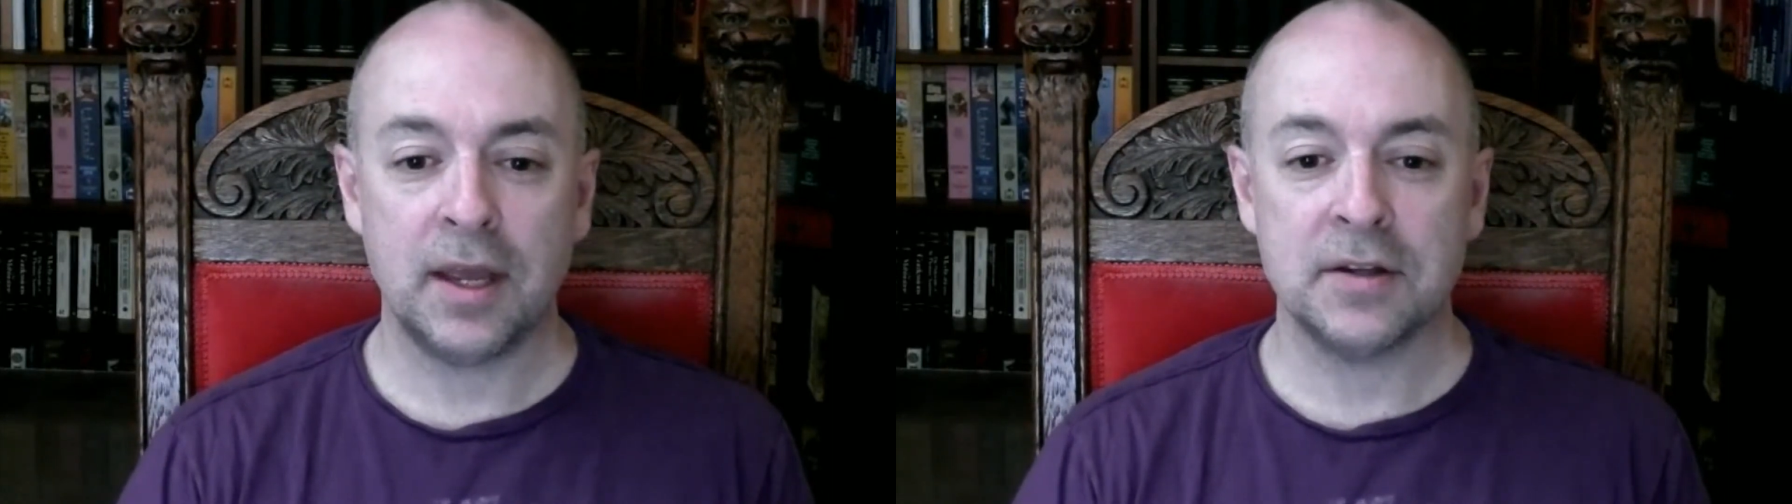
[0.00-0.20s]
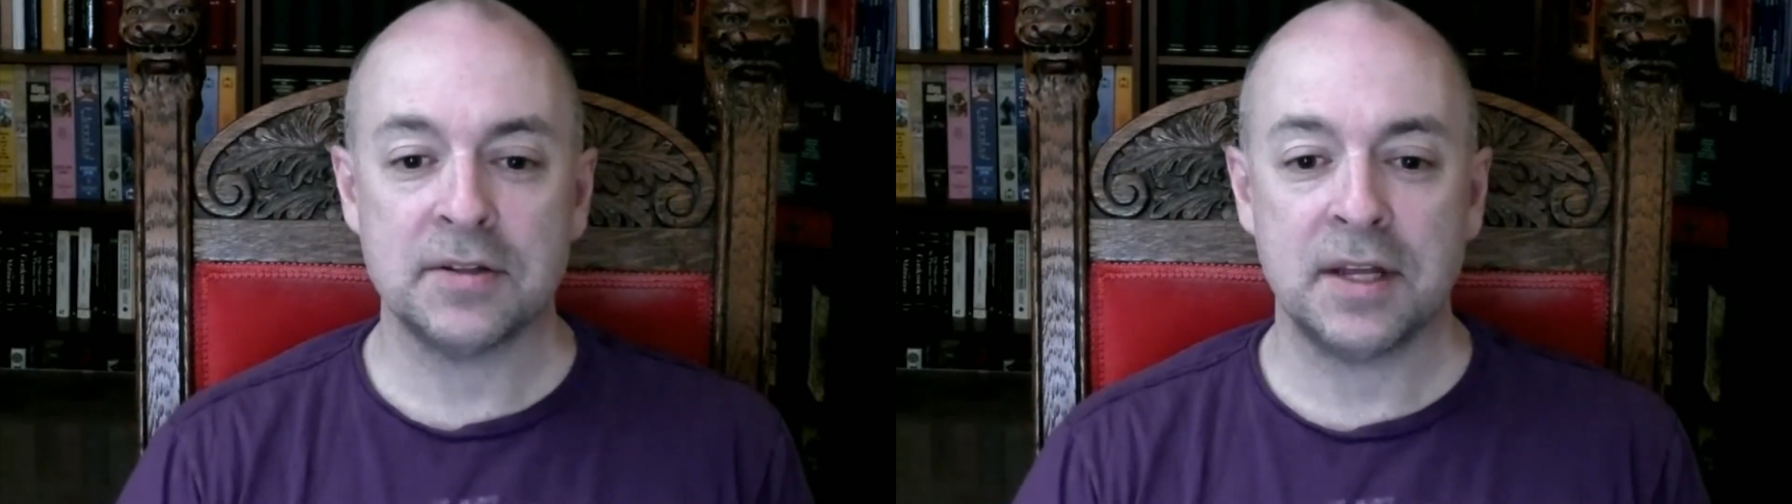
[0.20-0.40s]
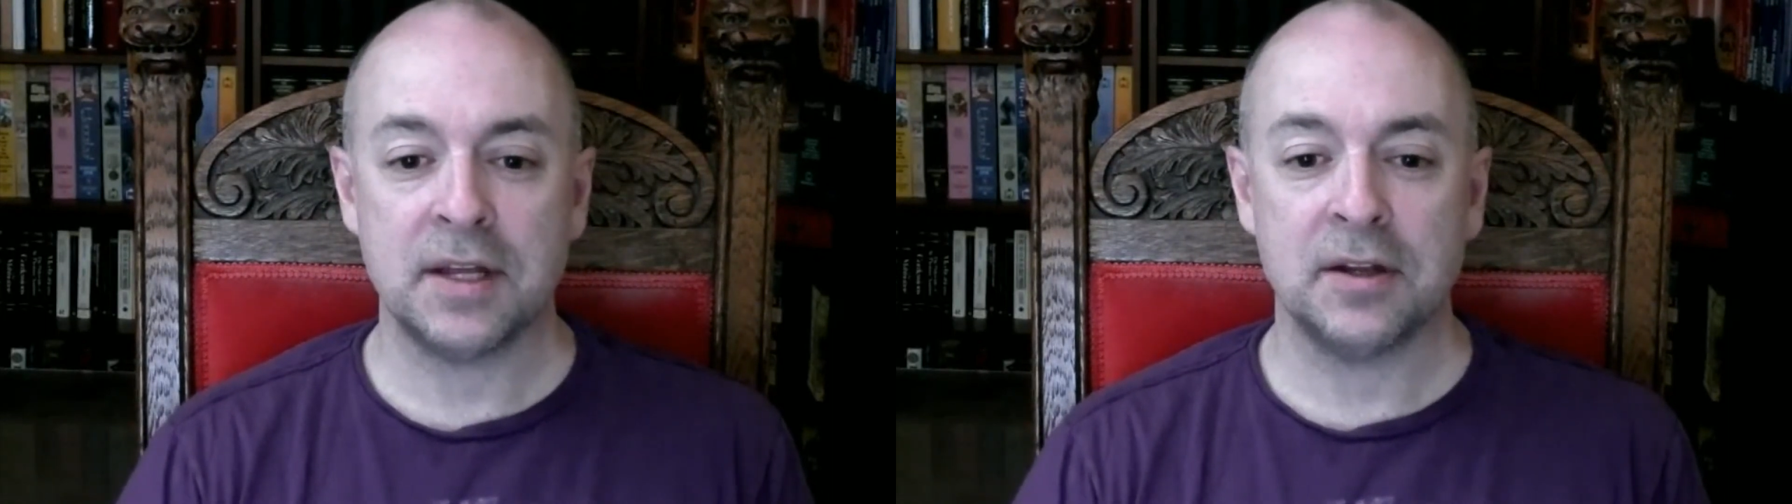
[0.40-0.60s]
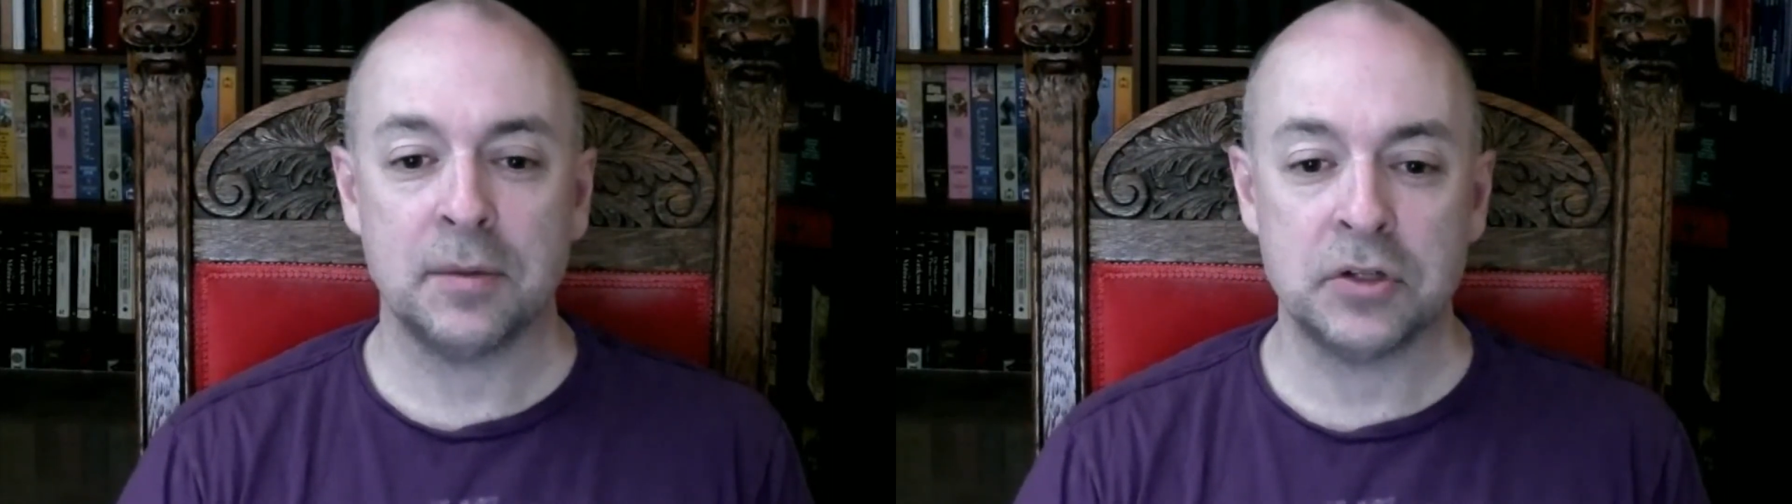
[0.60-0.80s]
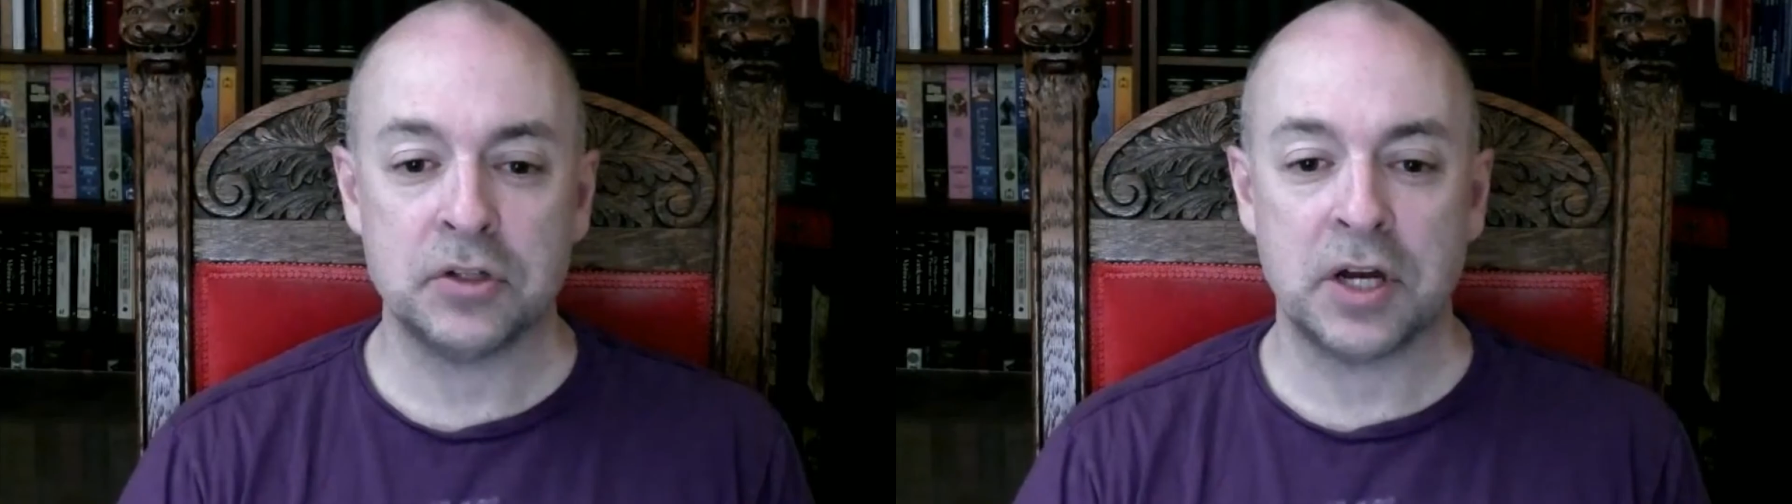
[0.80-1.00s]
stand up to
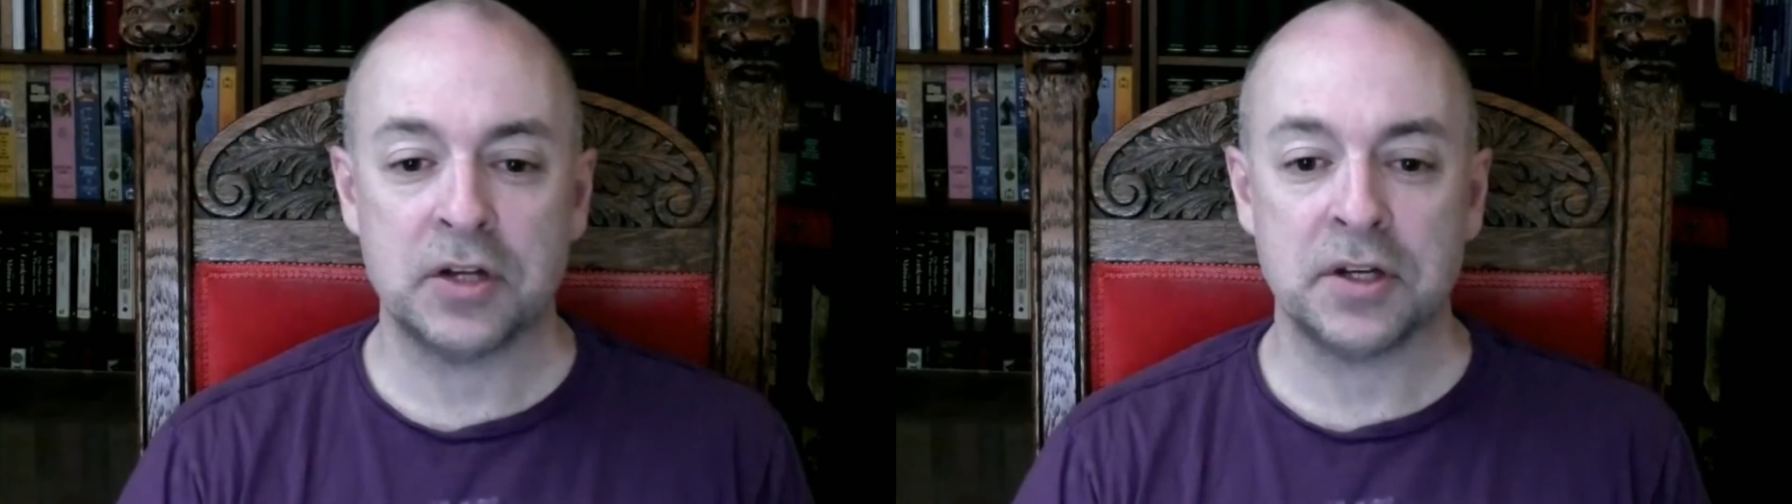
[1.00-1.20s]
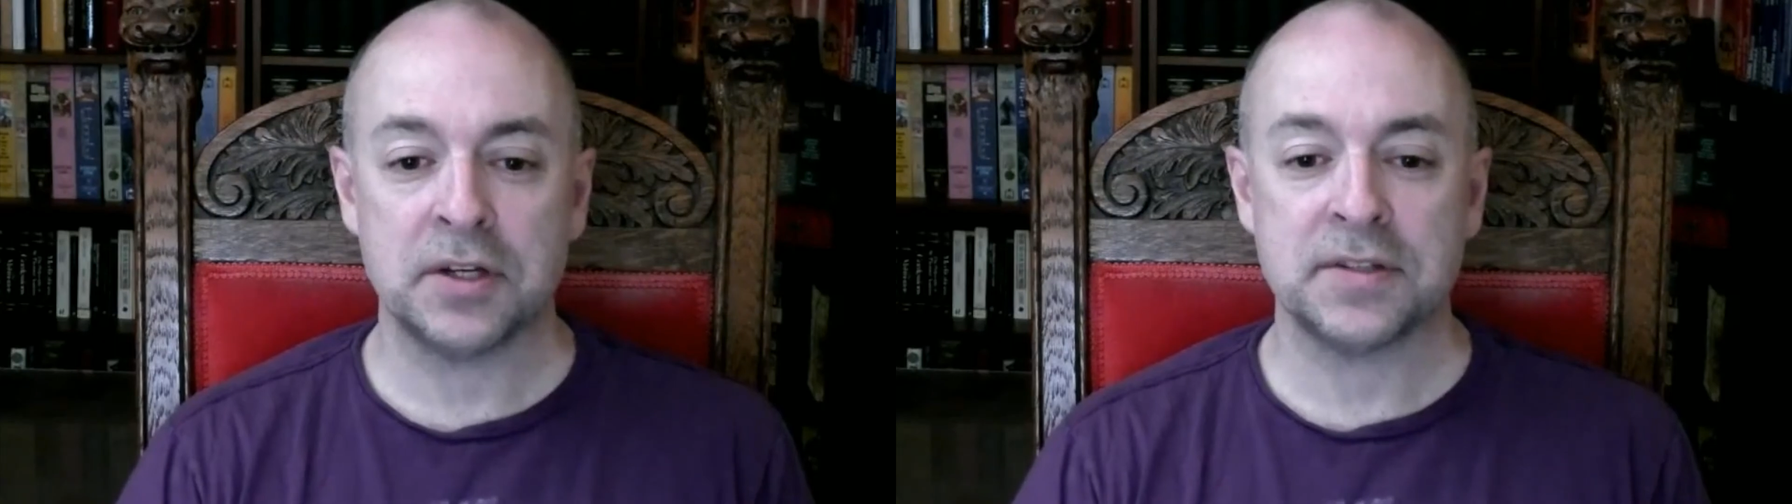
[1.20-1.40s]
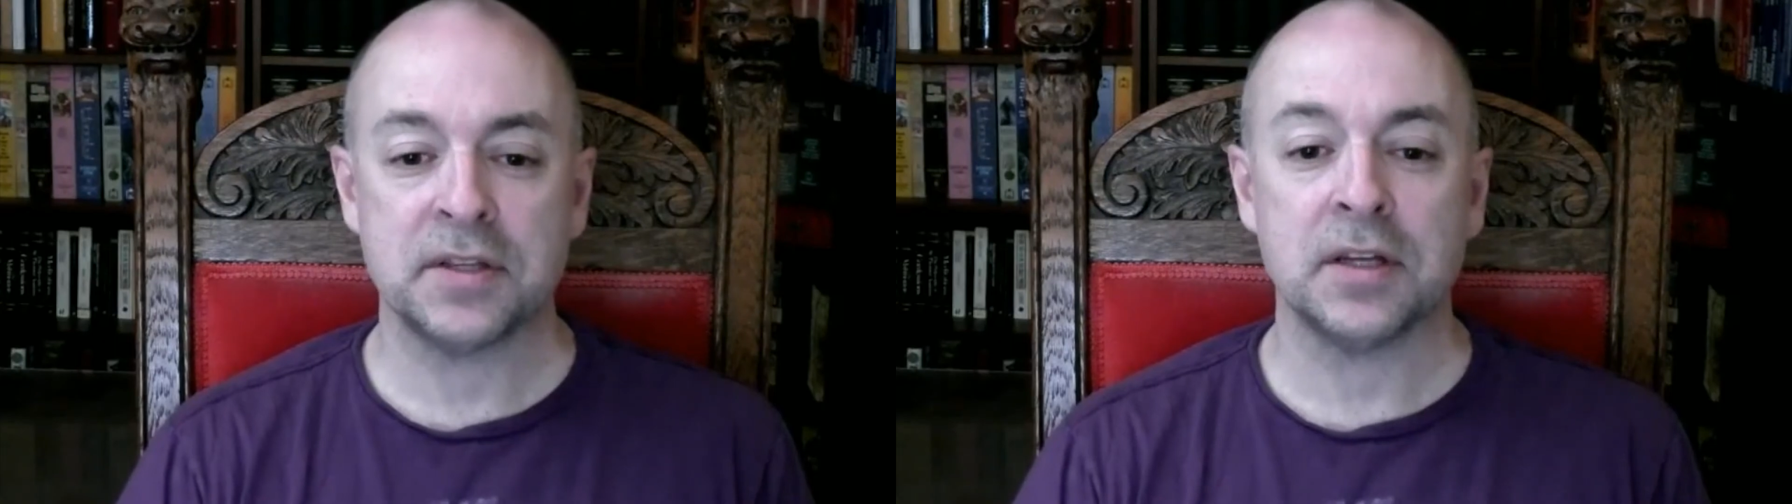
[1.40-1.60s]
Jah Jah's son.